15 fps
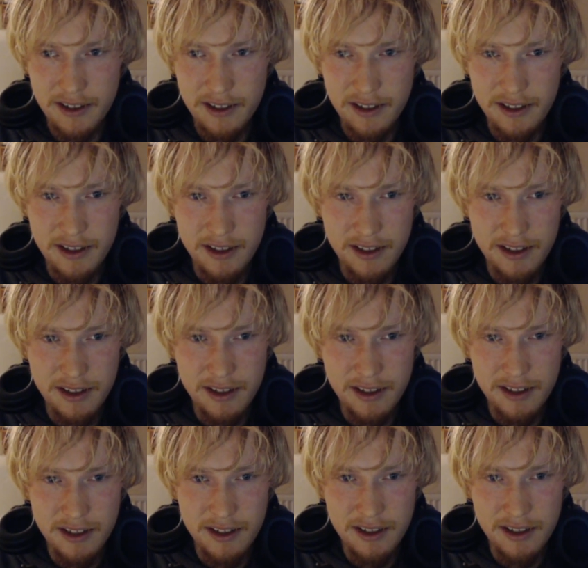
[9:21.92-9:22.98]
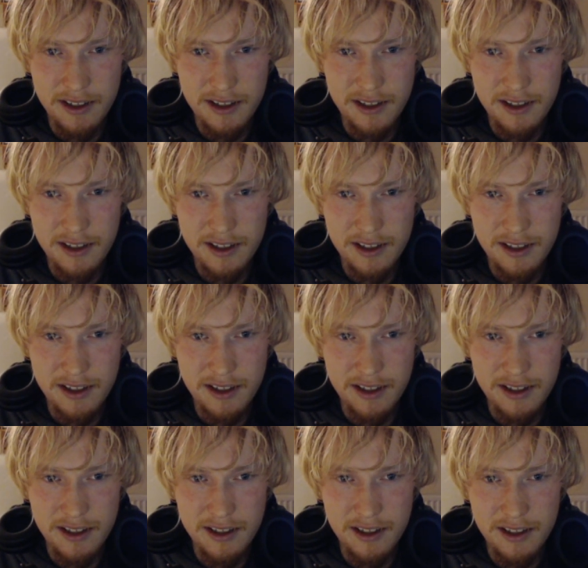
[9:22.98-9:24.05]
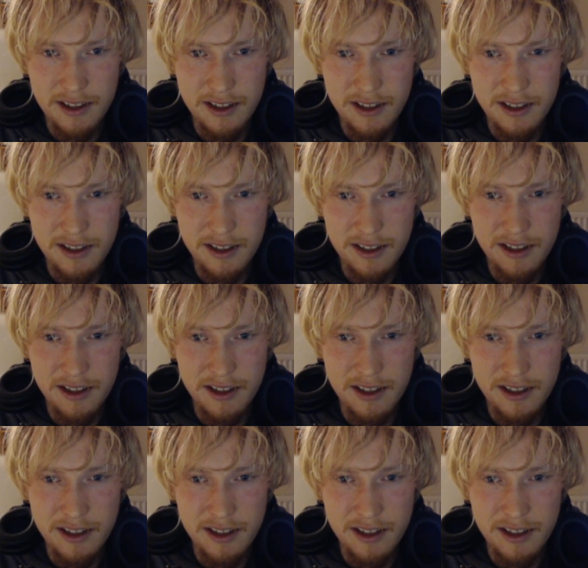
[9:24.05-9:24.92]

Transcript: [no speech]